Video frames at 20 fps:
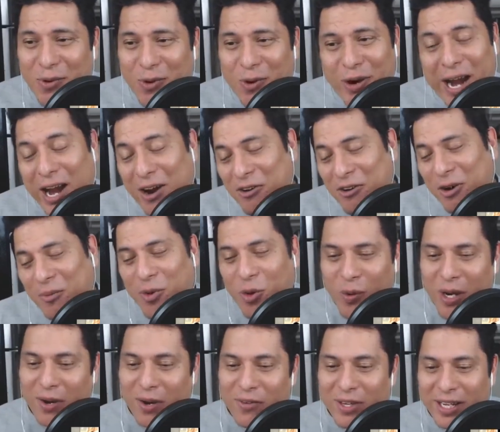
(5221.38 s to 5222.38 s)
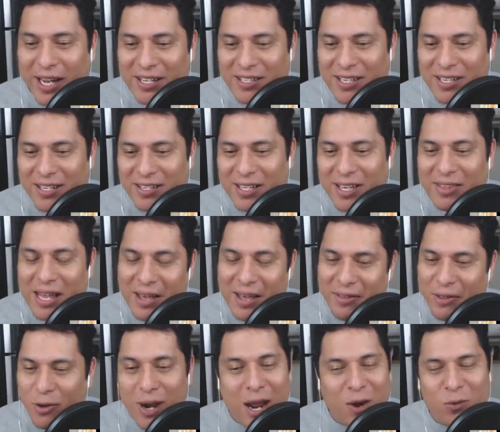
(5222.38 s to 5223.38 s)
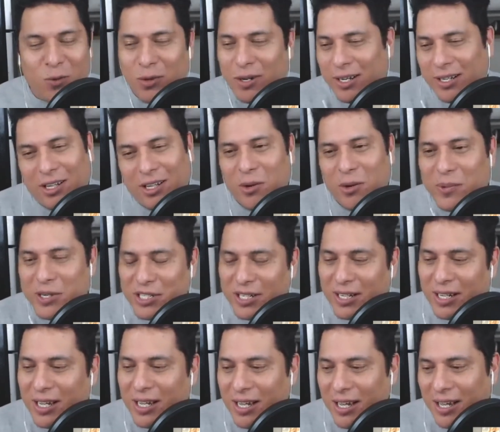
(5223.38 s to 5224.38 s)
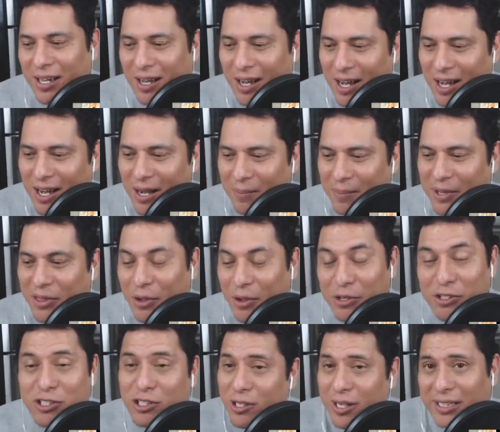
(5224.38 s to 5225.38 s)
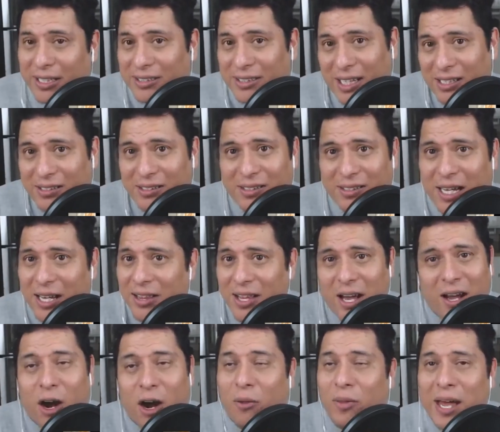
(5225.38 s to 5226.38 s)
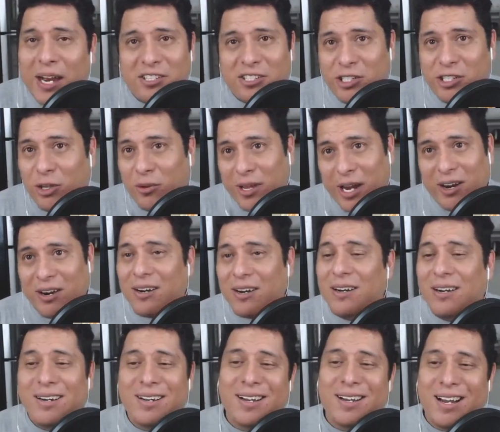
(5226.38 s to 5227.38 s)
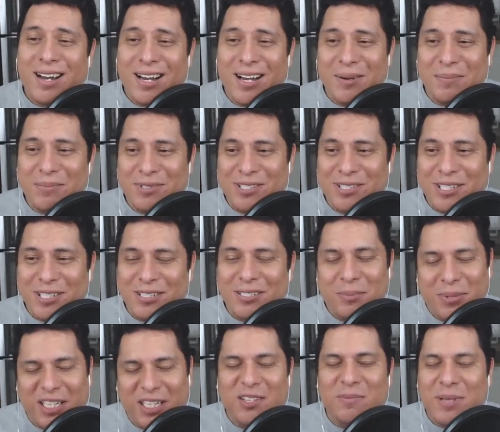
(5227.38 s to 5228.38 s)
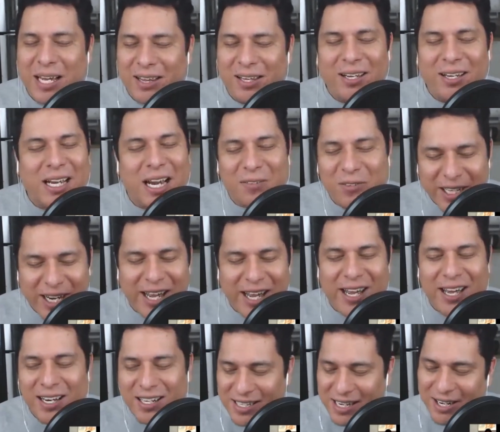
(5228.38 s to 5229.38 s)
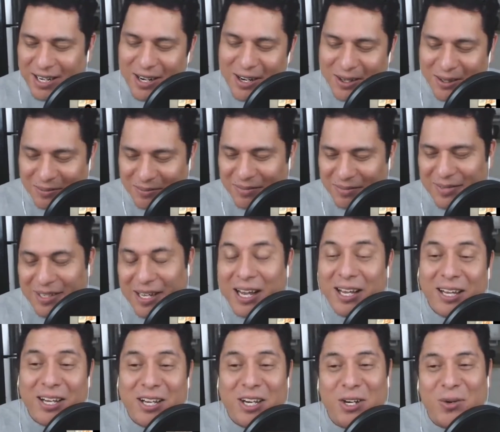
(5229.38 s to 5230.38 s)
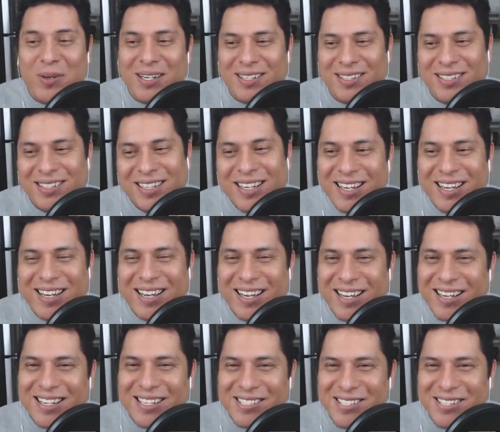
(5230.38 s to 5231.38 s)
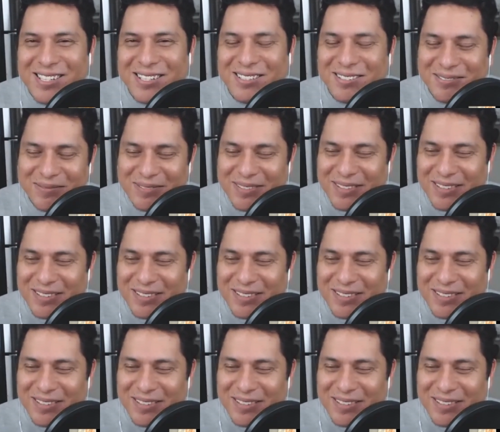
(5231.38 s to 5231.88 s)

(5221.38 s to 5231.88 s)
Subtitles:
or harem or whatever the case is, and they're not really LitRPG, but those still exist. That all that is still there. Believe me, I look every day, and it's like, oh, I look at anyone.